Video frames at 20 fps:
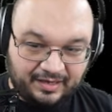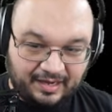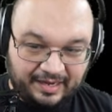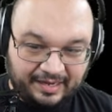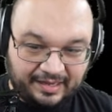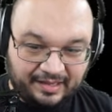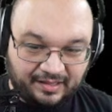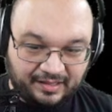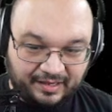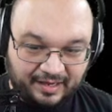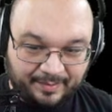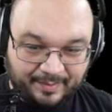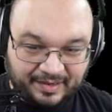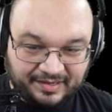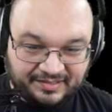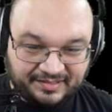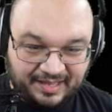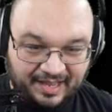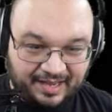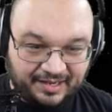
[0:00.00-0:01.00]
I can click on my
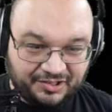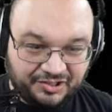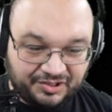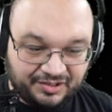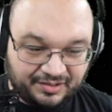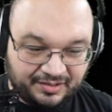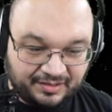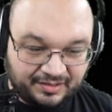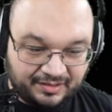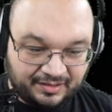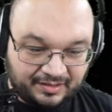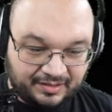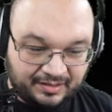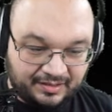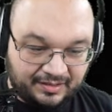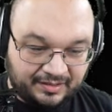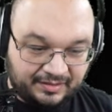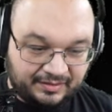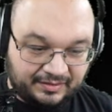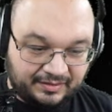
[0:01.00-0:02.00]
stash,
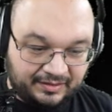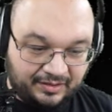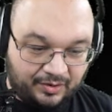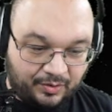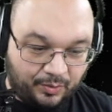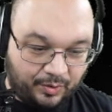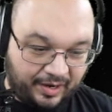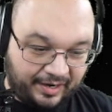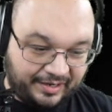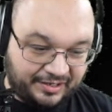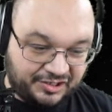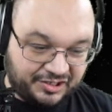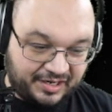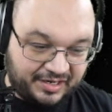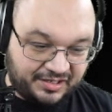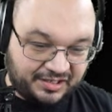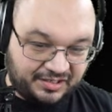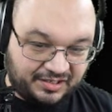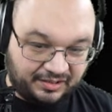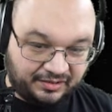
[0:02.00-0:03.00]
or I can
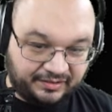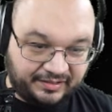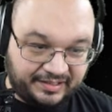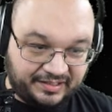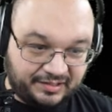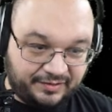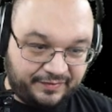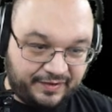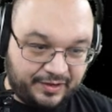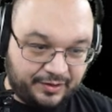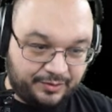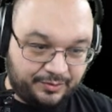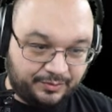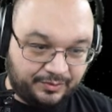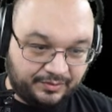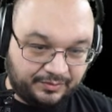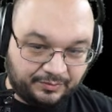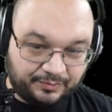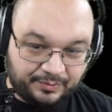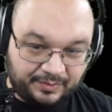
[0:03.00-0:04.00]
change it to list view,
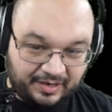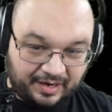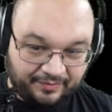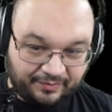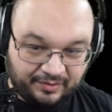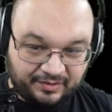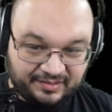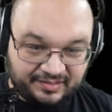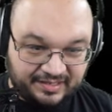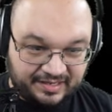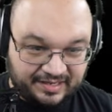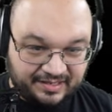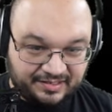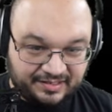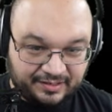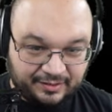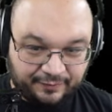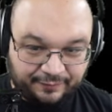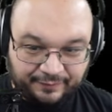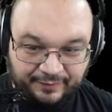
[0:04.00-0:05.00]
whatever is
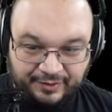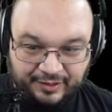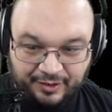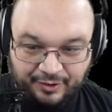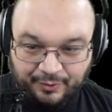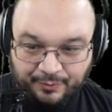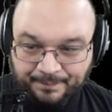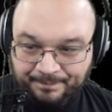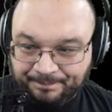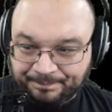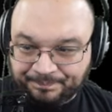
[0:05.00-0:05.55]
easier for you.